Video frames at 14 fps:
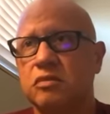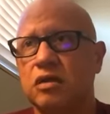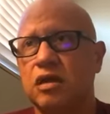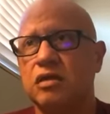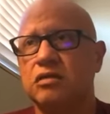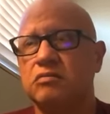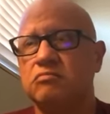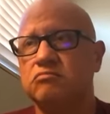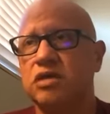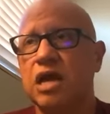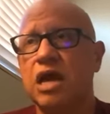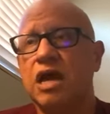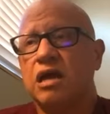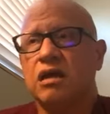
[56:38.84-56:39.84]
and
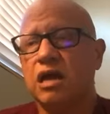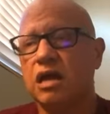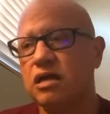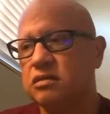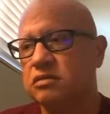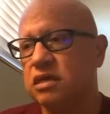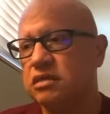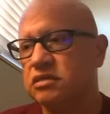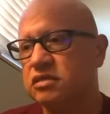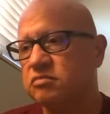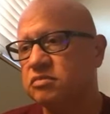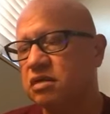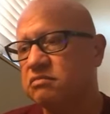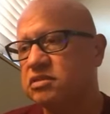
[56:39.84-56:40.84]
yeah, and, and
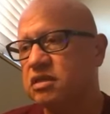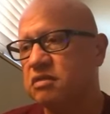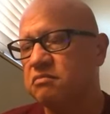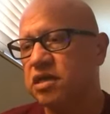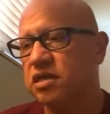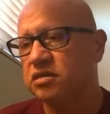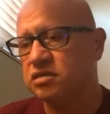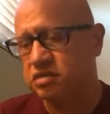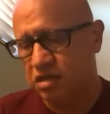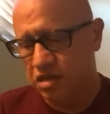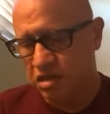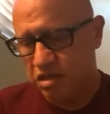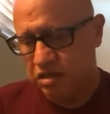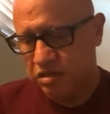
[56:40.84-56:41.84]
sometimes it means
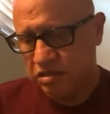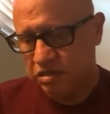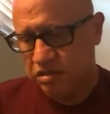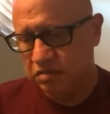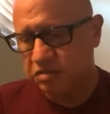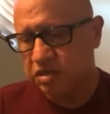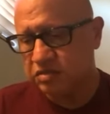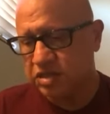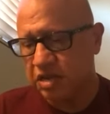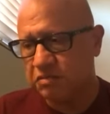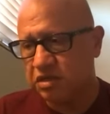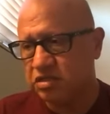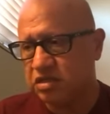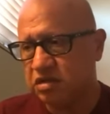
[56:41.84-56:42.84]
sometimes that
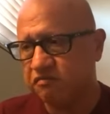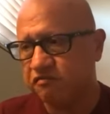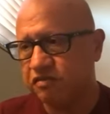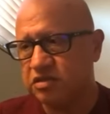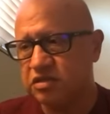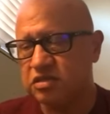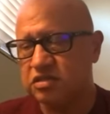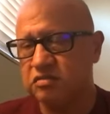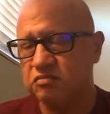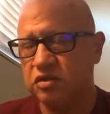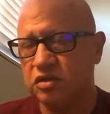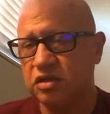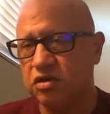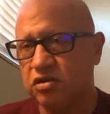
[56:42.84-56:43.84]
means confronting some
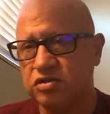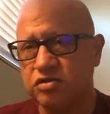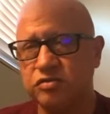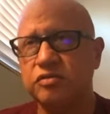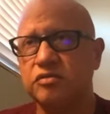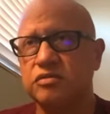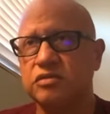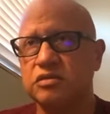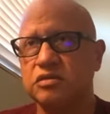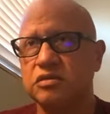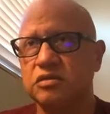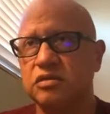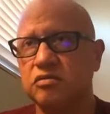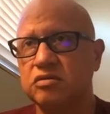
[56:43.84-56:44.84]
really hard truths.
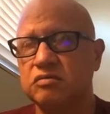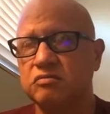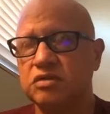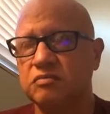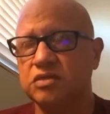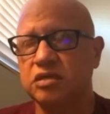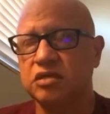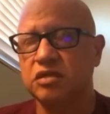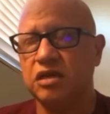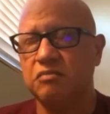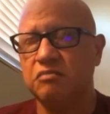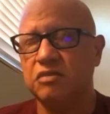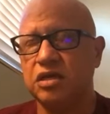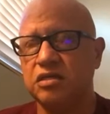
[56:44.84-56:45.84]
You know, sometimes it,
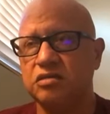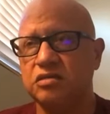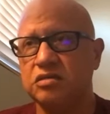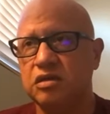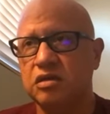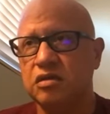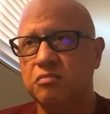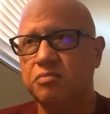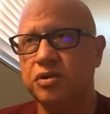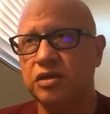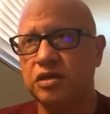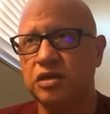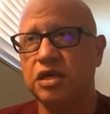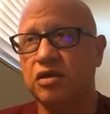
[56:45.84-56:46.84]
it means
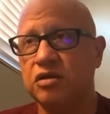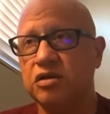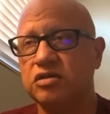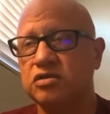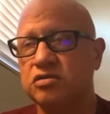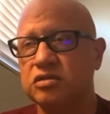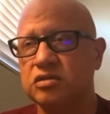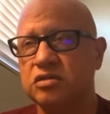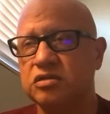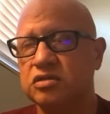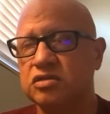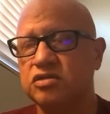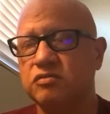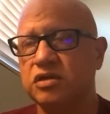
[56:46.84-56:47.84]
putting characters in
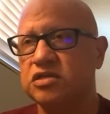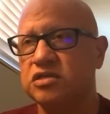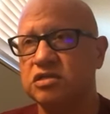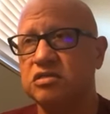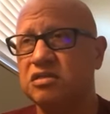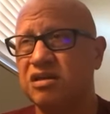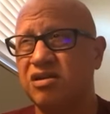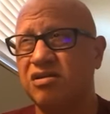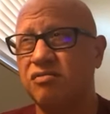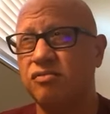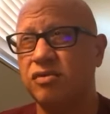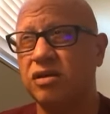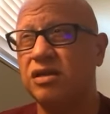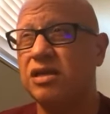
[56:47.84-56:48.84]
situations that are
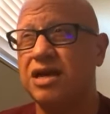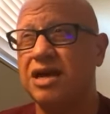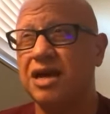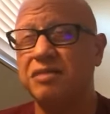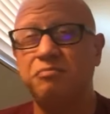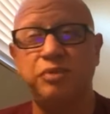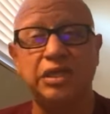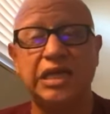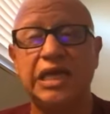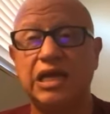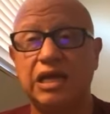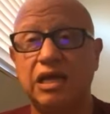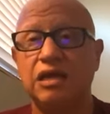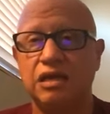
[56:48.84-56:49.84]
really kind of bleak.
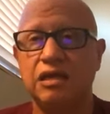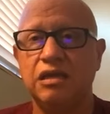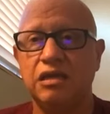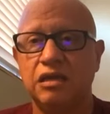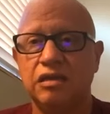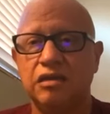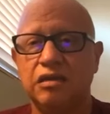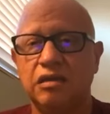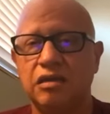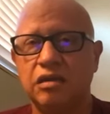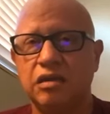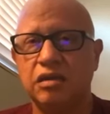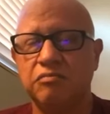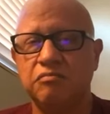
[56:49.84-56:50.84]

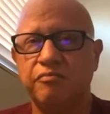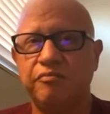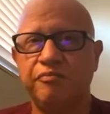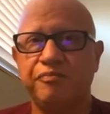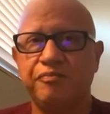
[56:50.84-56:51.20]
Um,